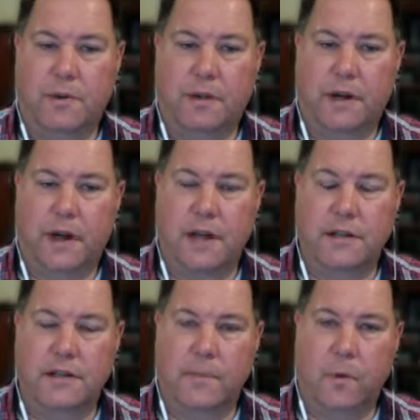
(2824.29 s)
but the
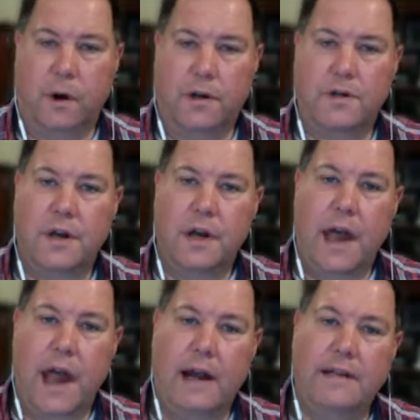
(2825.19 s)
concept works.
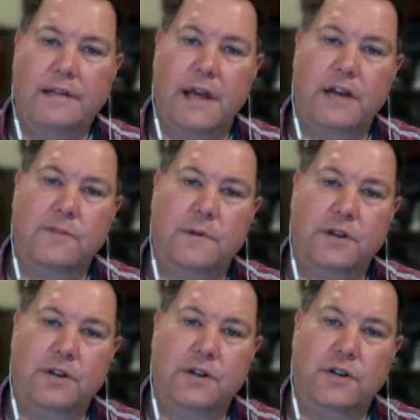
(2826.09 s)
Any sales
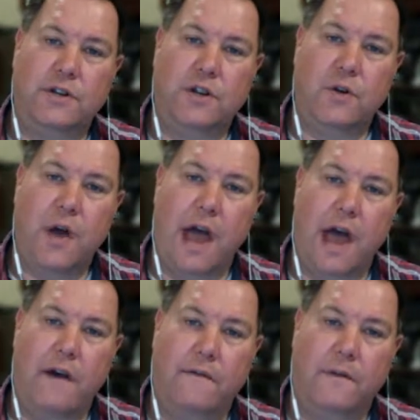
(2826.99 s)
position you
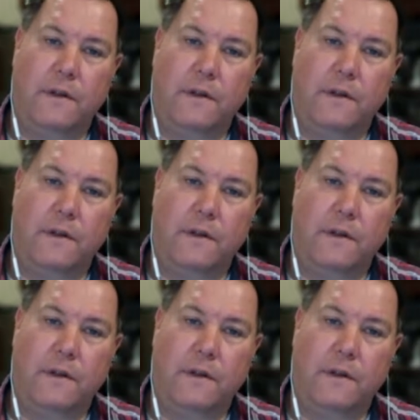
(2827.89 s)
have,